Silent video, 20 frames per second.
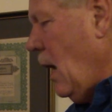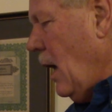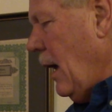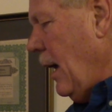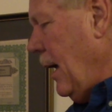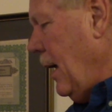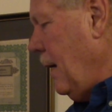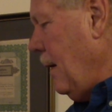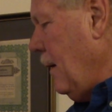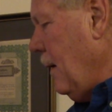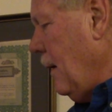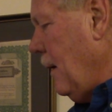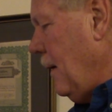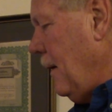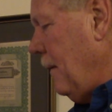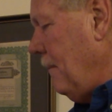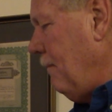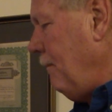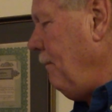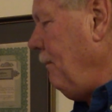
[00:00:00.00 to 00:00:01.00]
And
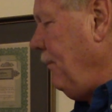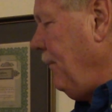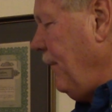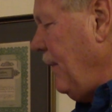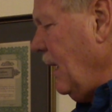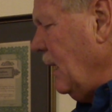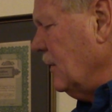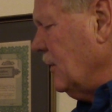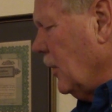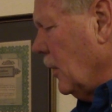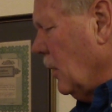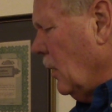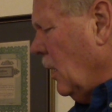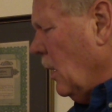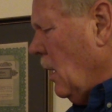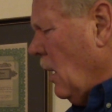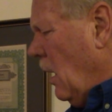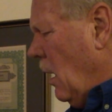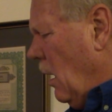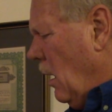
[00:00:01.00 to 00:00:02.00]
these are
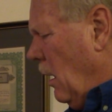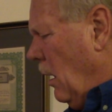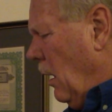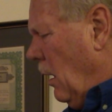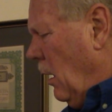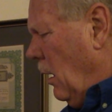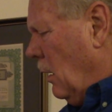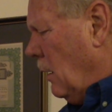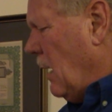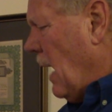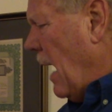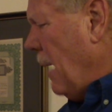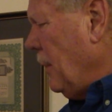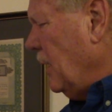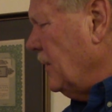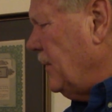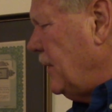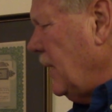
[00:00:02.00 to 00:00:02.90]
diamonds